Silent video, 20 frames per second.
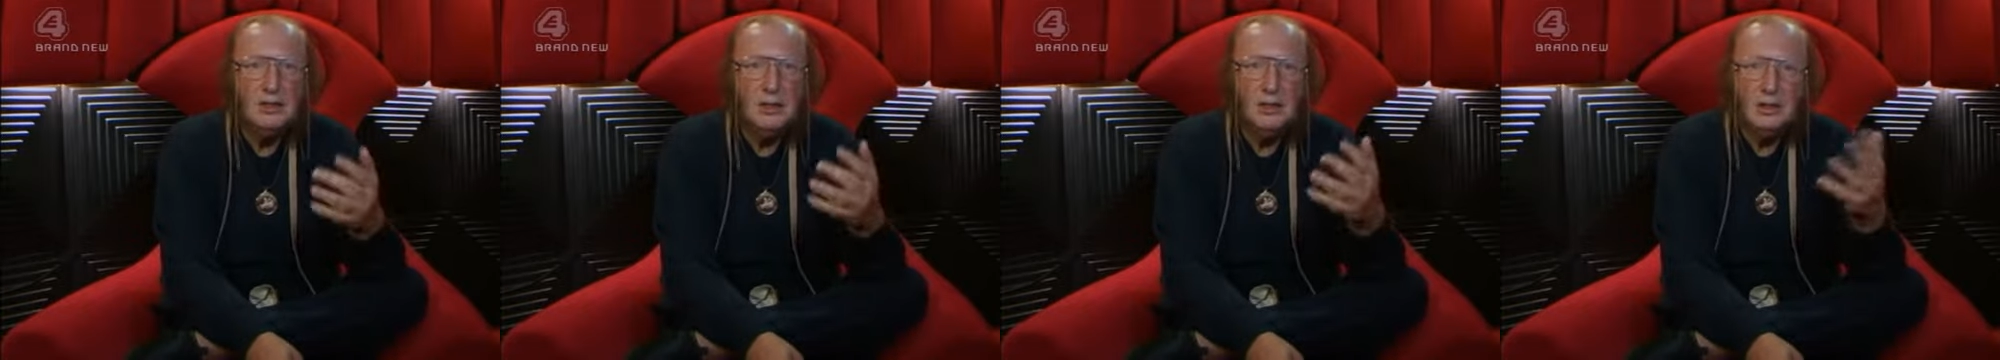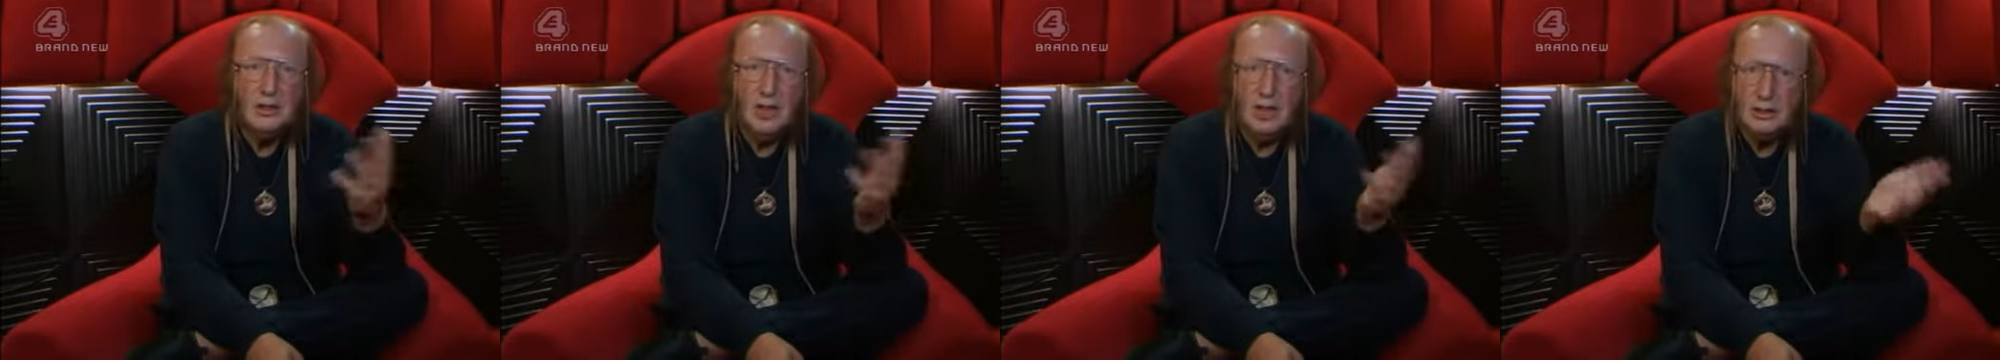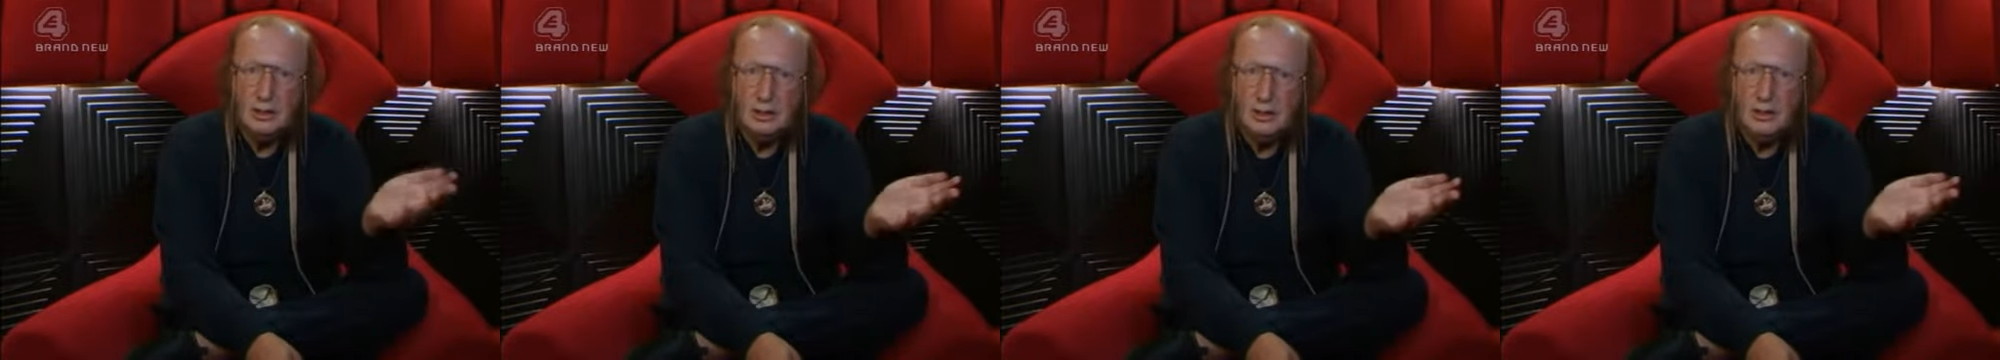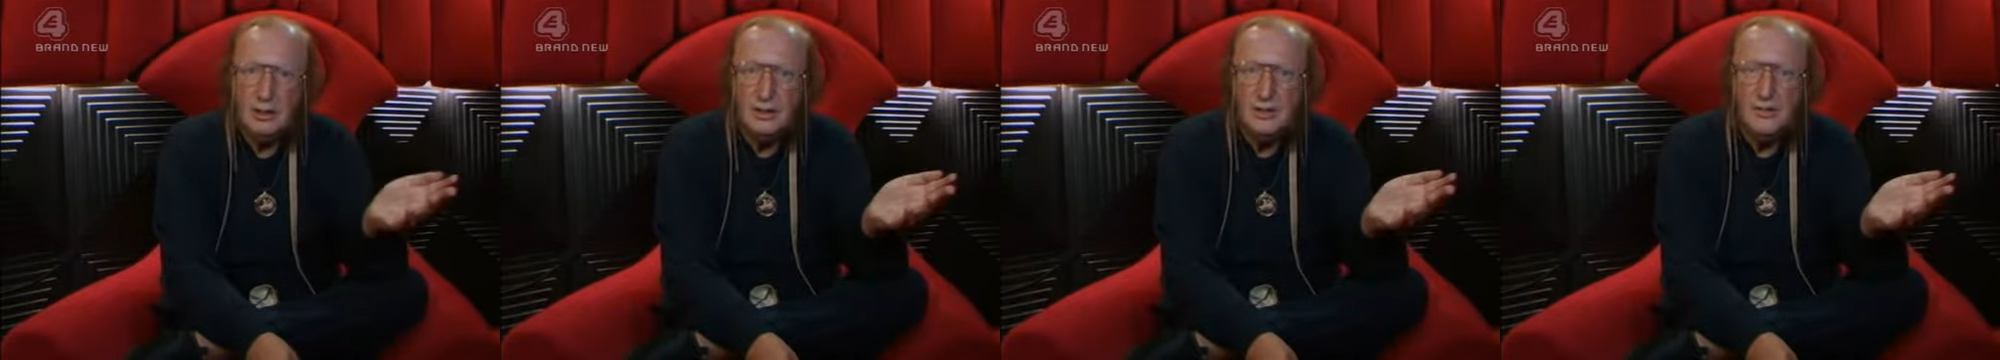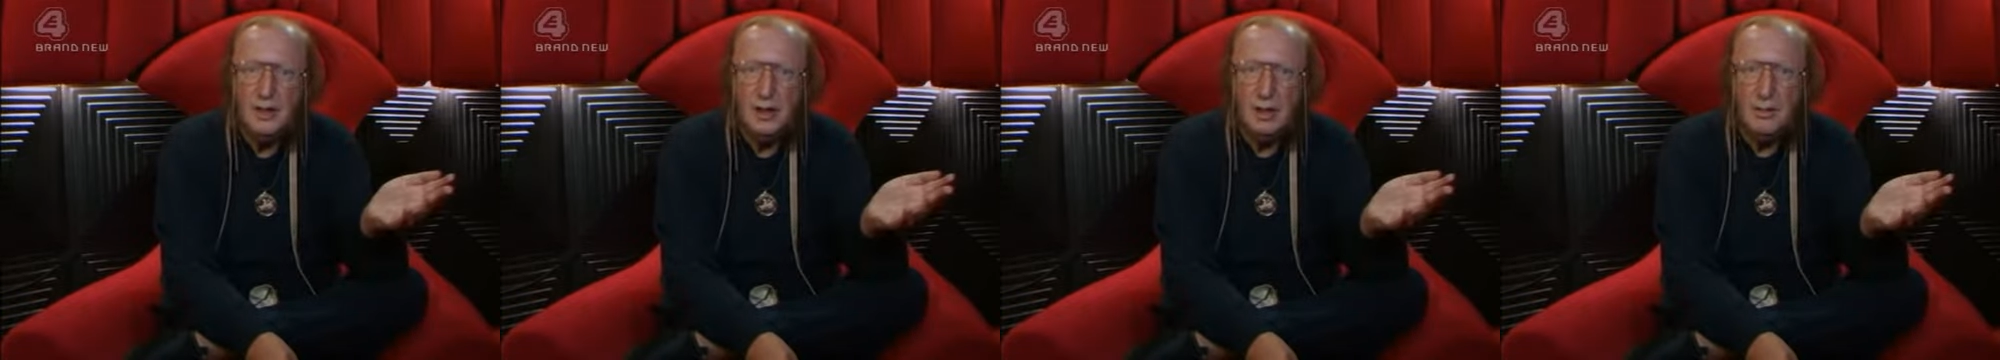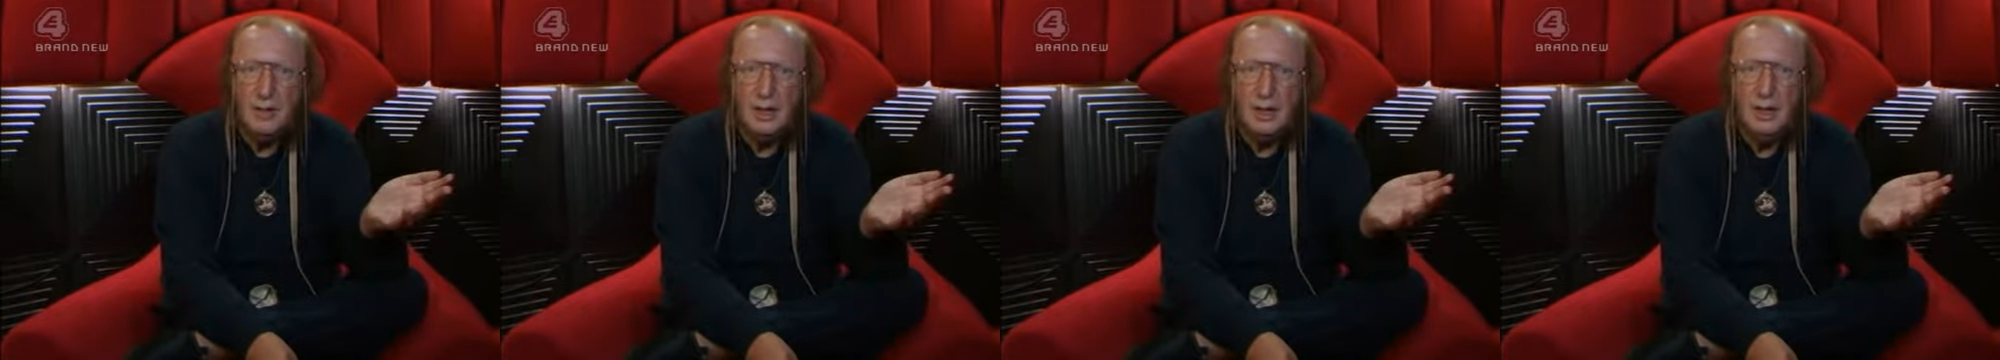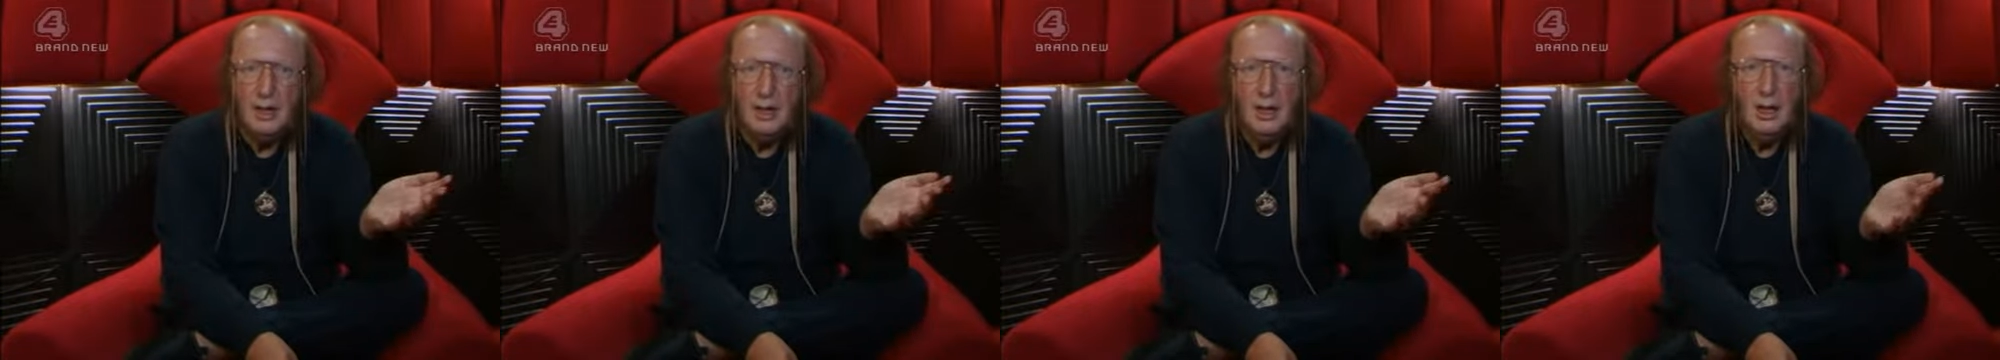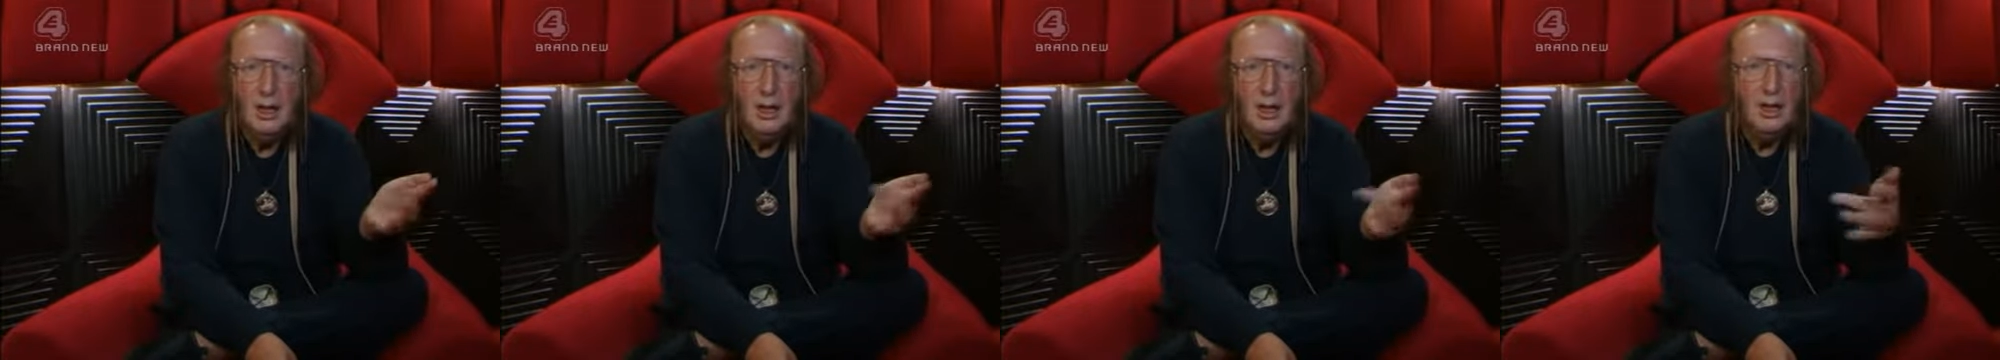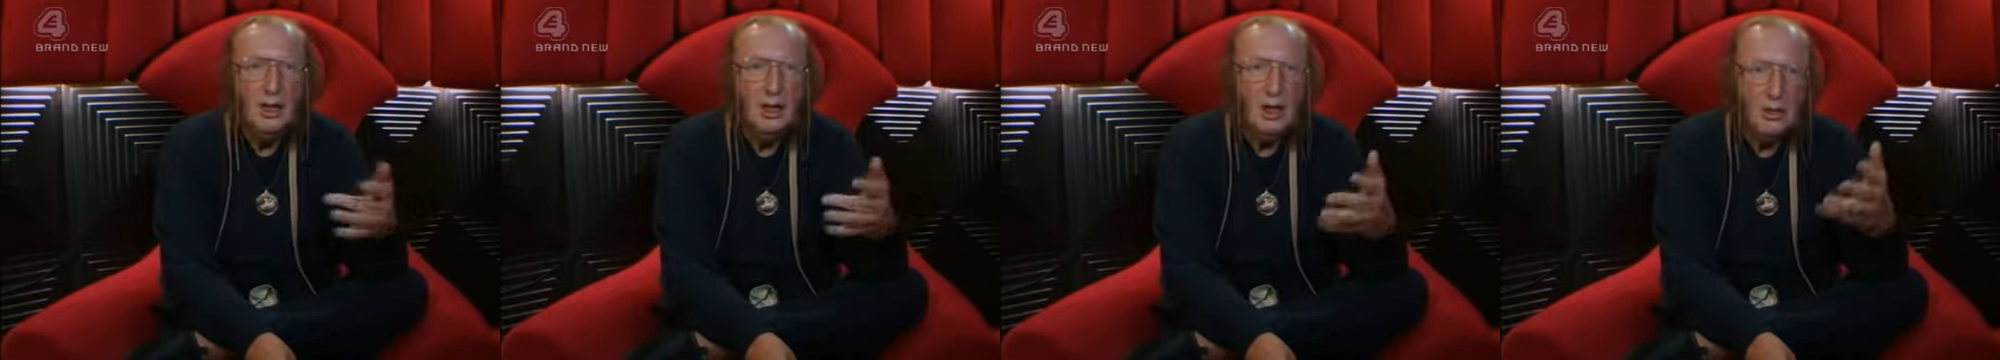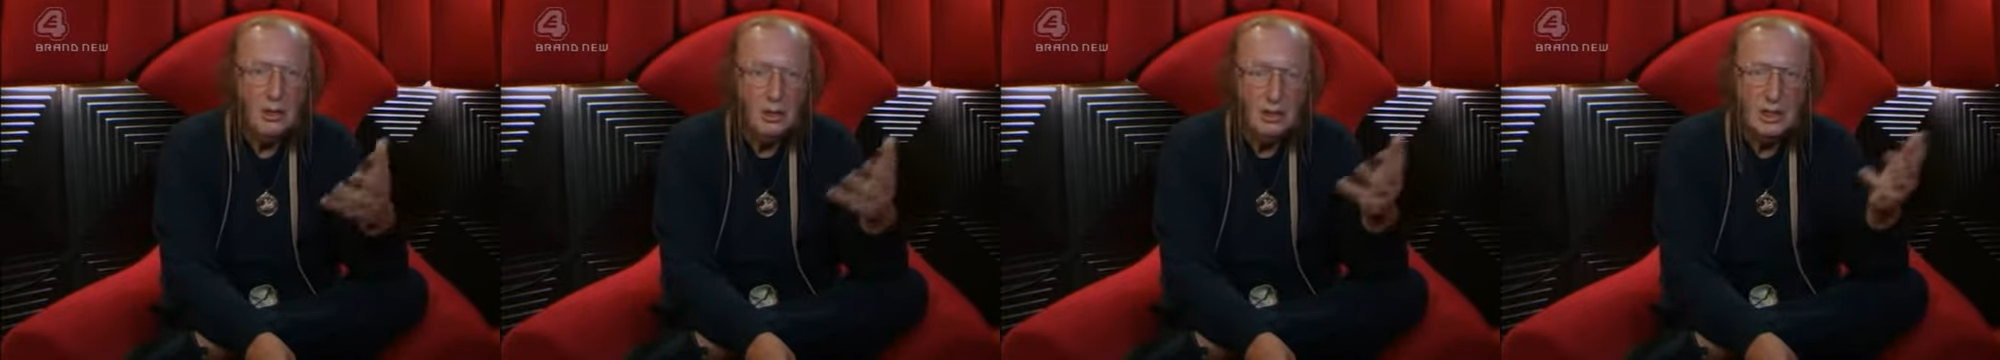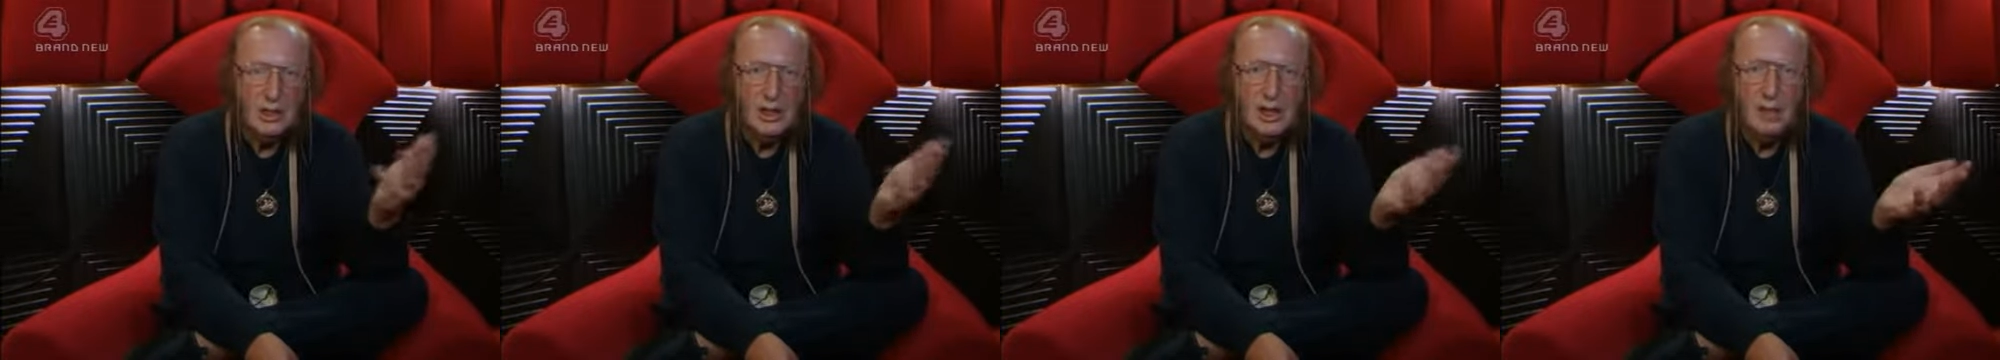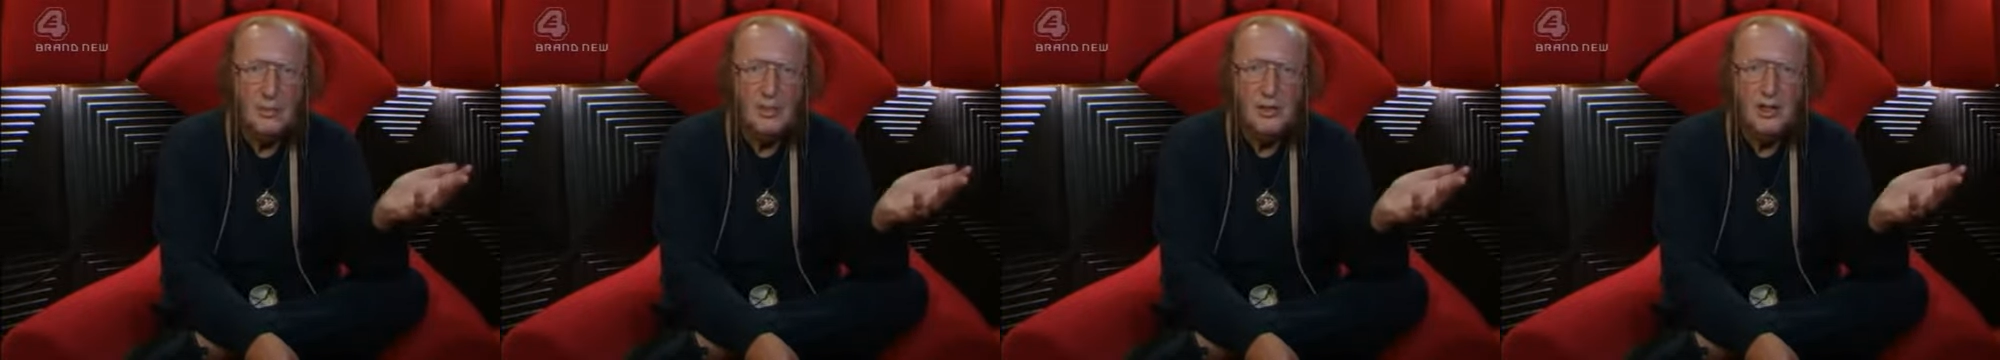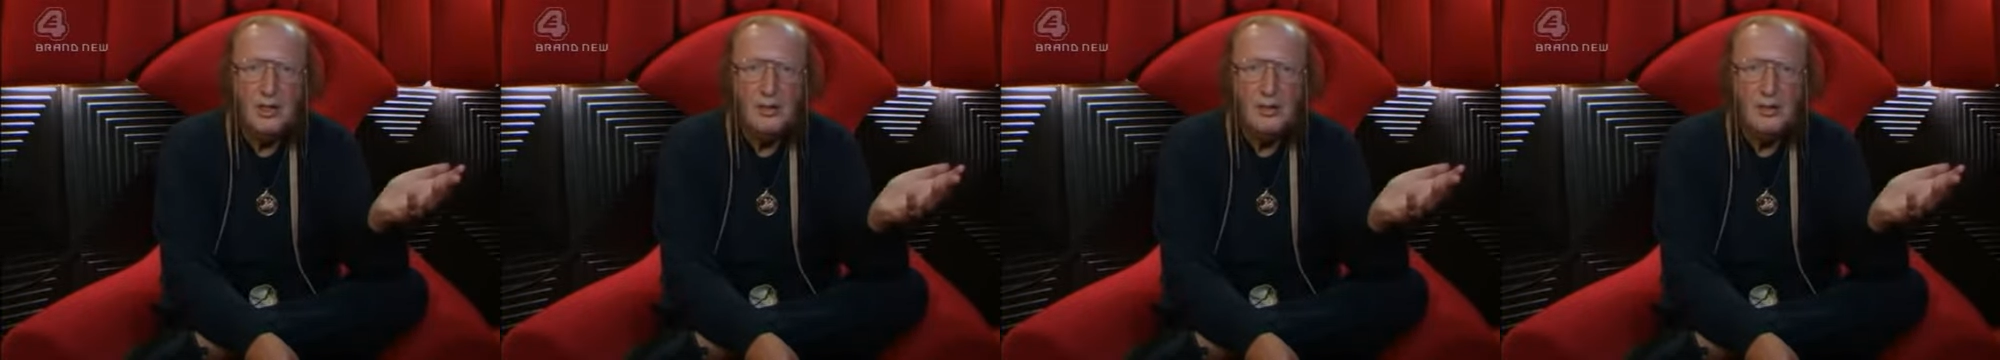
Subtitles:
do his filming, go to the club with his